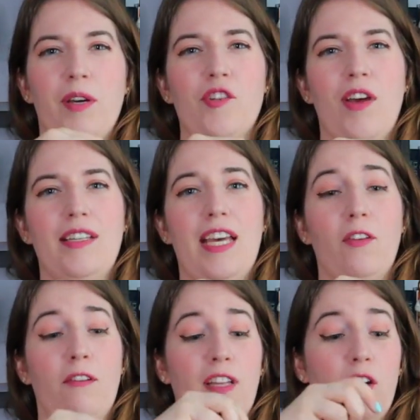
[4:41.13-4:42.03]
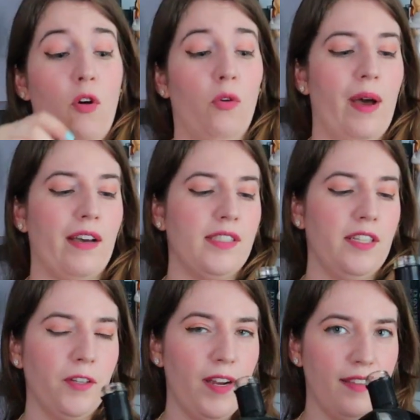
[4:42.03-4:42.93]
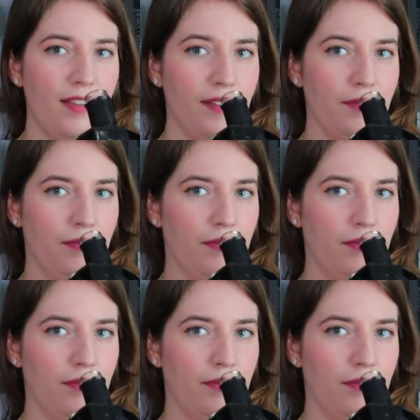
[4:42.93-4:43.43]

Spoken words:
where you're trying to take off like a whole wax seal or anything.